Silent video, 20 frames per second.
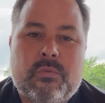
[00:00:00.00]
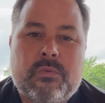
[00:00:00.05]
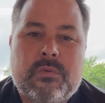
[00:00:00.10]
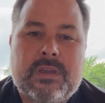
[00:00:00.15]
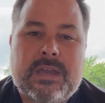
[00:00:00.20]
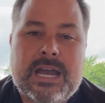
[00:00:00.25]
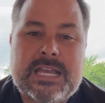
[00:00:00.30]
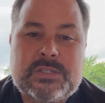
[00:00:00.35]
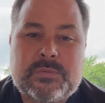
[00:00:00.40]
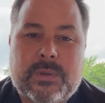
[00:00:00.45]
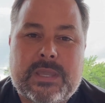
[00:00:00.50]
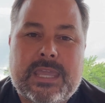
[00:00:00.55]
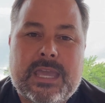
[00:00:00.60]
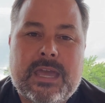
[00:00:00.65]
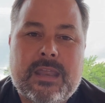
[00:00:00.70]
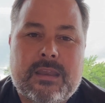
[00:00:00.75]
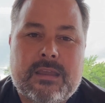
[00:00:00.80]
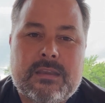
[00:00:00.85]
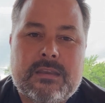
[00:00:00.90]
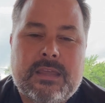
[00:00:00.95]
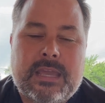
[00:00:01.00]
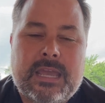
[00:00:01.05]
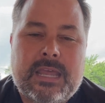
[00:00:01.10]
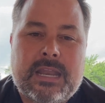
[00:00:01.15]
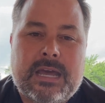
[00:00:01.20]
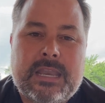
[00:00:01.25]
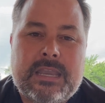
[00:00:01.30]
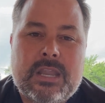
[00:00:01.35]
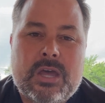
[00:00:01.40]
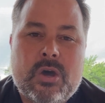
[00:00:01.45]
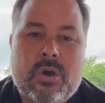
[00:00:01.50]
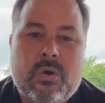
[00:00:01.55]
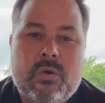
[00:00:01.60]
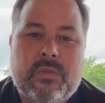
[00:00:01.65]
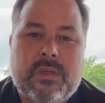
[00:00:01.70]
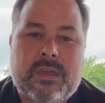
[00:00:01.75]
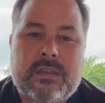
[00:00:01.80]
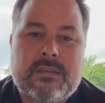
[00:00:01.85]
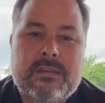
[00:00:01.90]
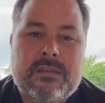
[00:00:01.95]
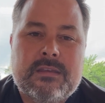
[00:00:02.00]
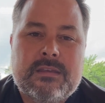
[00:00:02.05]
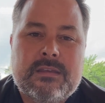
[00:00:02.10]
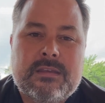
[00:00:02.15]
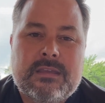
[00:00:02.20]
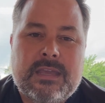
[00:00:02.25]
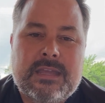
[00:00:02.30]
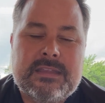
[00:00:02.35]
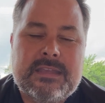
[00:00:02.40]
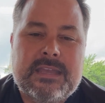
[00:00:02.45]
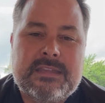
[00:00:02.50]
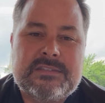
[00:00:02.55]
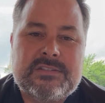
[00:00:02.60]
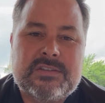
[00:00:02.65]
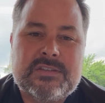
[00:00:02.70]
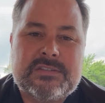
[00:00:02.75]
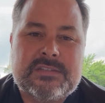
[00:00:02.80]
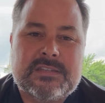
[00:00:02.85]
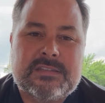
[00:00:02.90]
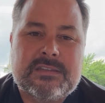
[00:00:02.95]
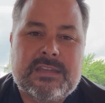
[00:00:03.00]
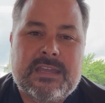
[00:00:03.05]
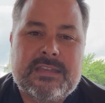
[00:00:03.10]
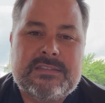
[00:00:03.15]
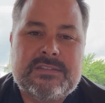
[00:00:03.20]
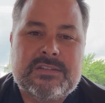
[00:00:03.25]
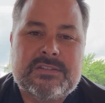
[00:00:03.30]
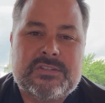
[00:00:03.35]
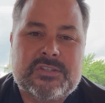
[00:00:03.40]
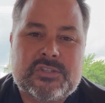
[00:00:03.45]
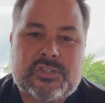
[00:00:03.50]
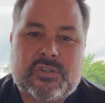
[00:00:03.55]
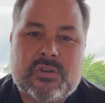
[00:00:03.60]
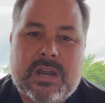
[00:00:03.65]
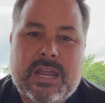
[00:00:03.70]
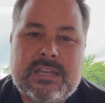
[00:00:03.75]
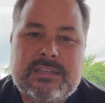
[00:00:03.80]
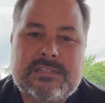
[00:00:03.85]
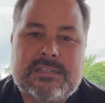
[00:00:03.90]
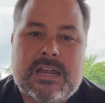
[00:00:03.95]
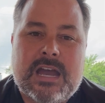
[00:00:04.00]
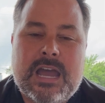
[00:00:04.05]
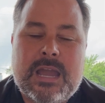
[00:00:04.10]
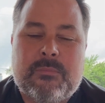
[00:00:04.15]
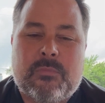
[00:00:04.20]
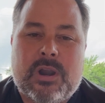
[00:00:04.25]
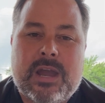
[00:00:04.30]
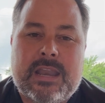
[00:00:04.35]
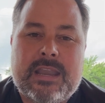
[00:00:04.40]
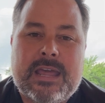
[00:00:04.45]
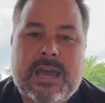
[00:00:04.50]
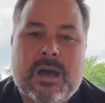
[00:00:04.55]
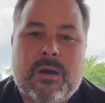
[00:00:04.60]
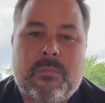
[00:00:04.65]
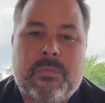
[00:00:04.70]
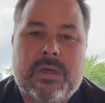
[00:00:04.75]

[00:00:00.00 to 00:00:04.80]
guys, we get it. And I know that it's just a strange time right now.